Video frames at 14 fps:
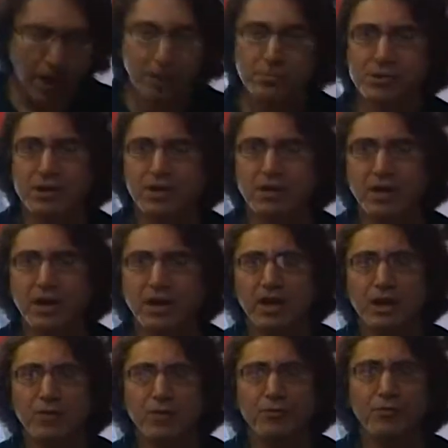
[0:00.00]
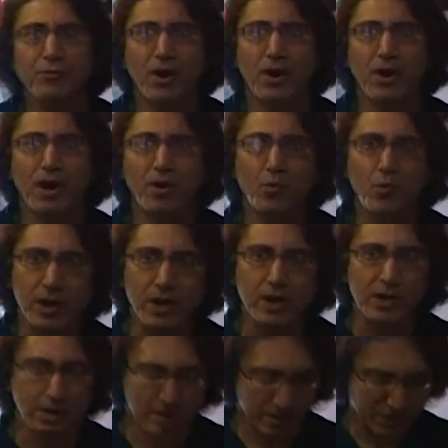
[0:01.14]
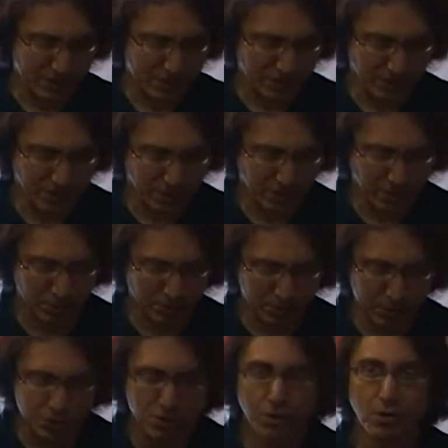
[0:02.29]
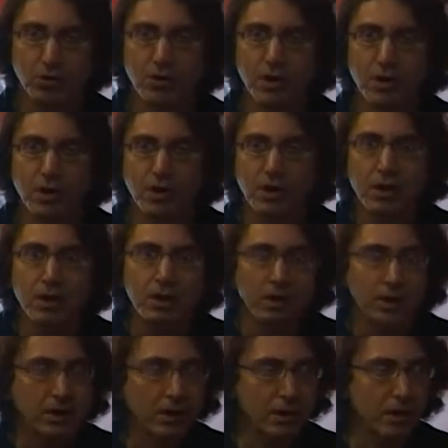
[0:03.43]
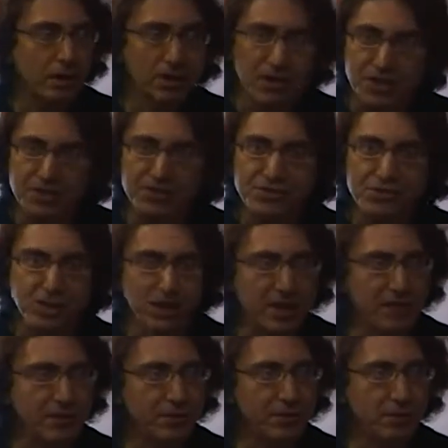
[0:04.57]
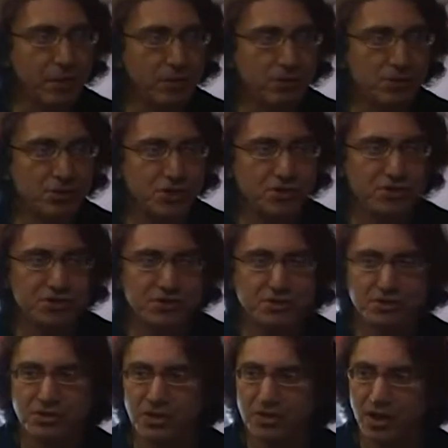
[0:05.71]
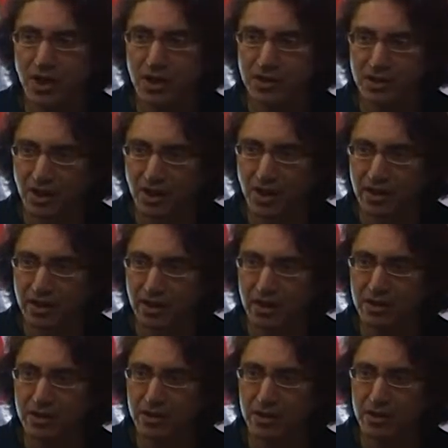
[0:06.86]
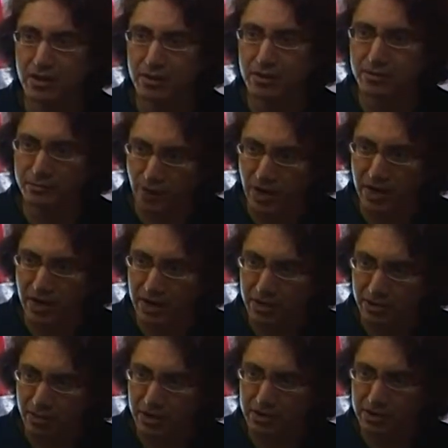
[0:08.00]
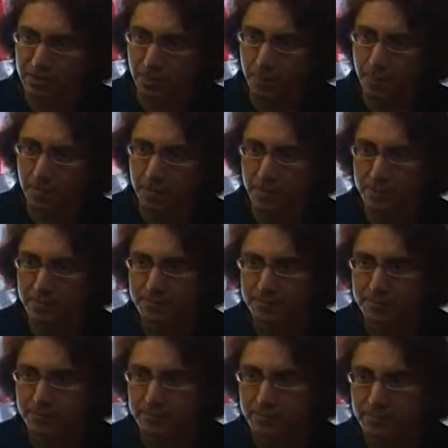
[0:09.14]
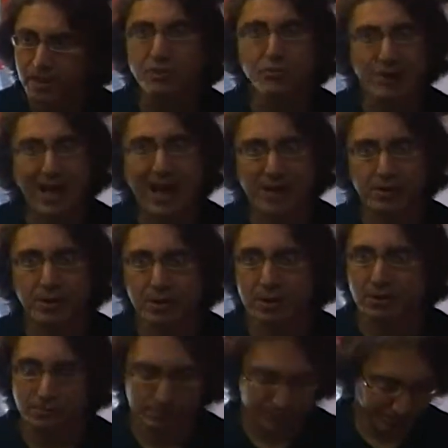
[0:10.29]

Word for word: Palm Sunday and Good Friday week is uh, what this show uh, is, uh, even though Jesus did not die on uh, Friday, correct? Correct. In reality.